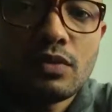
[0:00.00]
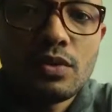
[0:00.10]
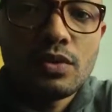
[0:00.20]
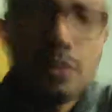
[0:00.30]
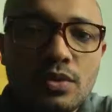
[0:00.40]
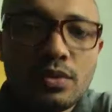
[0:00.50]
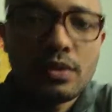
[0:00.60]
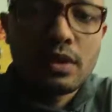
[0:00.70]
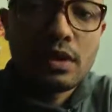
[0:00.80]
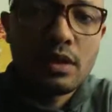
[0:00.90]

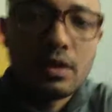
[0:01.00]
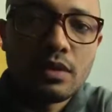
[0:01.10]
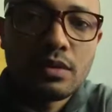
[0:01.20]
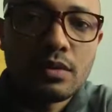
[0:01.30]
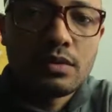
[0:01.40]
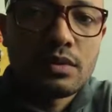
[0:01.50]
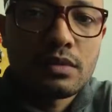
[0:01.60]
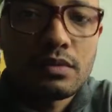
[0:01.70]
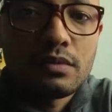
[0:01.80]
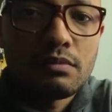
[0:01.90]
Okay,
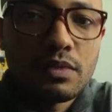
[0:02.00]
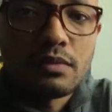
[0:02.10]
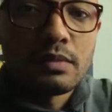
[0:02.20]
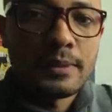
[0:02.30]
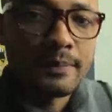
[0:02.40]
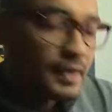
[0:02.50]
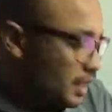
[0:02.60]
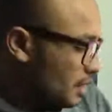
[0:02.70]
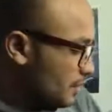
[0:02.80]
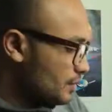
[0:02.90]
moment.
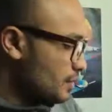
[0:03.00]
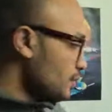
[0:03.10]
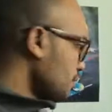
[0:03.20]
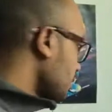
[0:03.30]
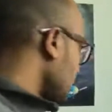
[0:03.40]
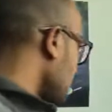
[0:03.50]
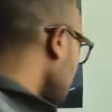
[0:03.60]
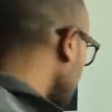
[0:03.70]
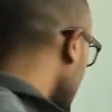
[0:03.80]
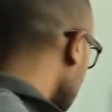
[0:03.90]
So
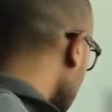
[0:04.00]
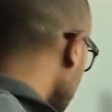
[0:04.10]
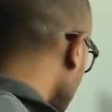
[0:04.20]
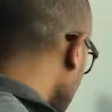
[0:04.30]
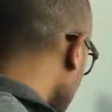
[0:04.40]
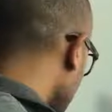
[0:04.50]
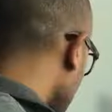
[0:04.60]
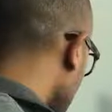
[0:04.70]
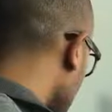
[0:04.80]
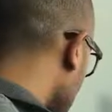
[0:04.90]
simply, I'll
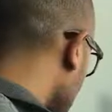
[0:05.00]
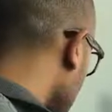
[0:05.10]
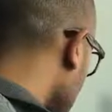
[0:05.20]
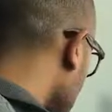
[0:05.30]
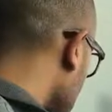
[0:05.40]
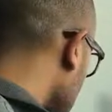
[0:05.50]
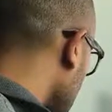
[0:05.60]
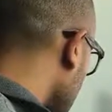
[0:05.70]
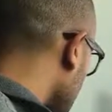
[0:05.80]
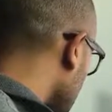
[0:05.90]
be recording.
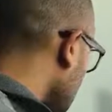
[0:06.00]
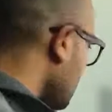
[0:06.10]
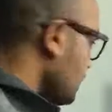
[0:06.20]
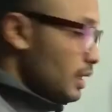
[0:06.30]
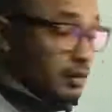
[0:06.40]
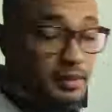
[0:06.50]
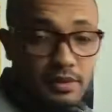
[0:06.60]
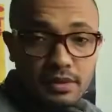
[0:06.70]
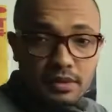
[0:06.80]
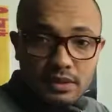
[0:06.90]
I'll be
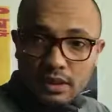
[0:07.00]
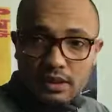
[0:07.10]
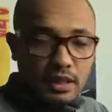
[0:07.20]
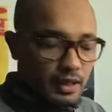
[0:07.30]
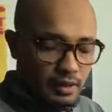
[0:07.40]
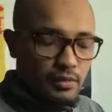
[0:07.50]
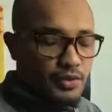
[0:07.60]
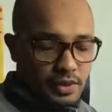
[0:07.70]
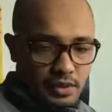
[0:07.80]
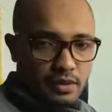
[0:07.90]
recording. I'm
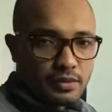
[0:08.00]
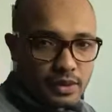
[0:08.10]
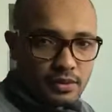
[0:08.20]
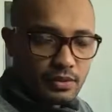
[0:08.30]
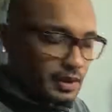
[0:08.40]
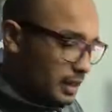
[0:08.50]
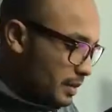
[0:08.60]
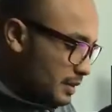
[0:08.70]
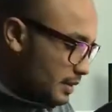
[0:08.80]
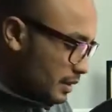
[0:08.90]
working on recording
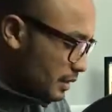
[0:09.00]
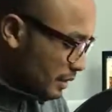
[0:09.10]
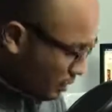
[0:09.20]
basically a